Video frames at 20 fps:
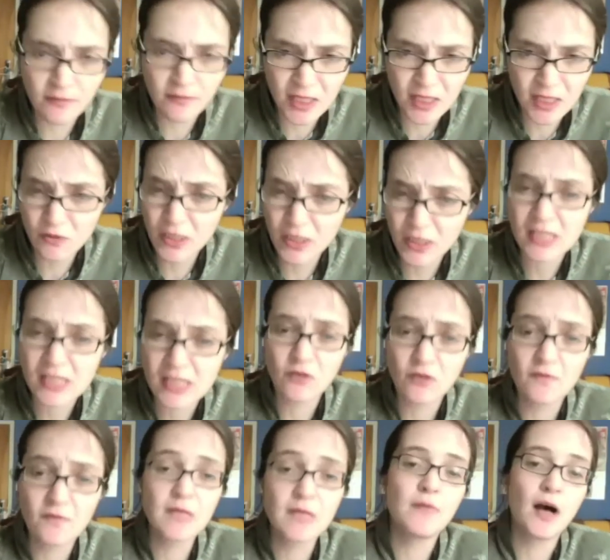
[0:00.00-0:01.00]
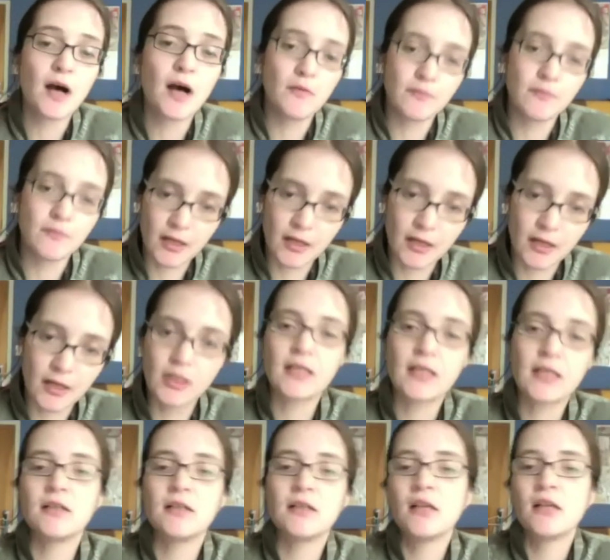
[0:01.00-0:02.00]
knew history of Zimbabwe, or like,
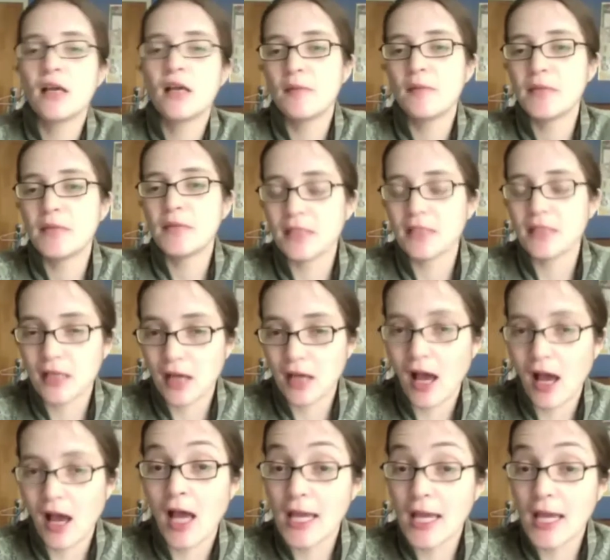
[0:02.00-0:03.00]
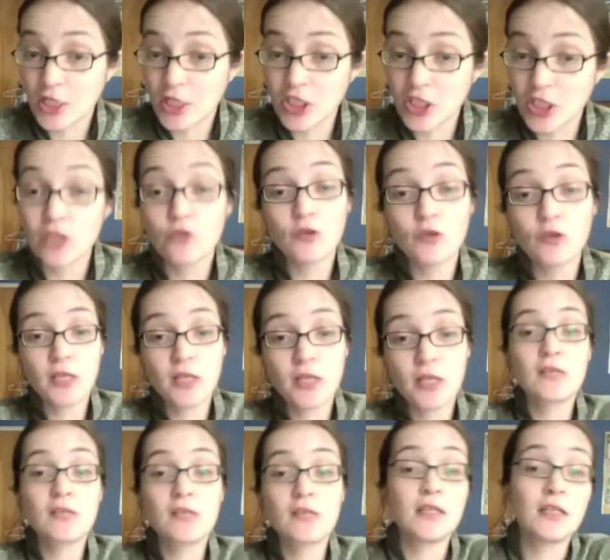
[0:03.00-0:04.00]
I mean, I actually knew it because
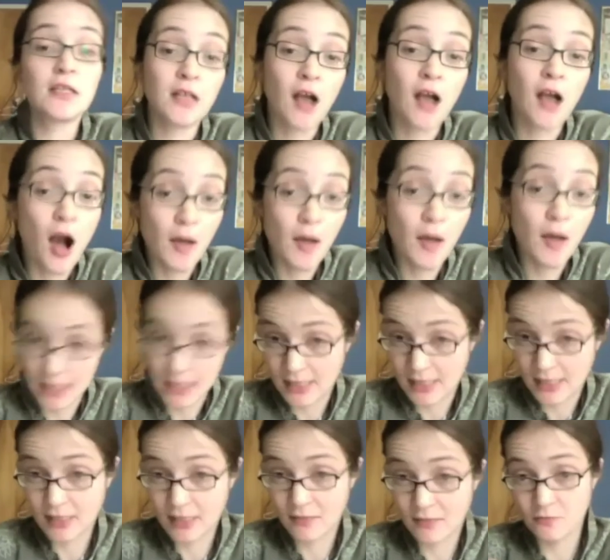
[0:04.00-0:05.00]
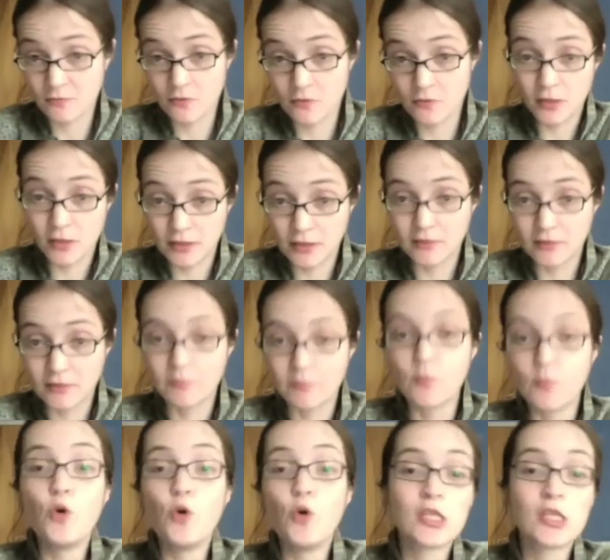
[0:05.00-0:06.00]
of the communist world,
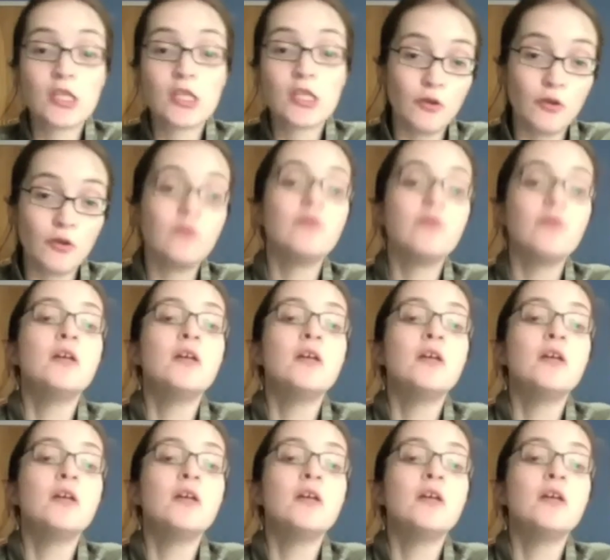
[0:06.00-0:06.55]
more so,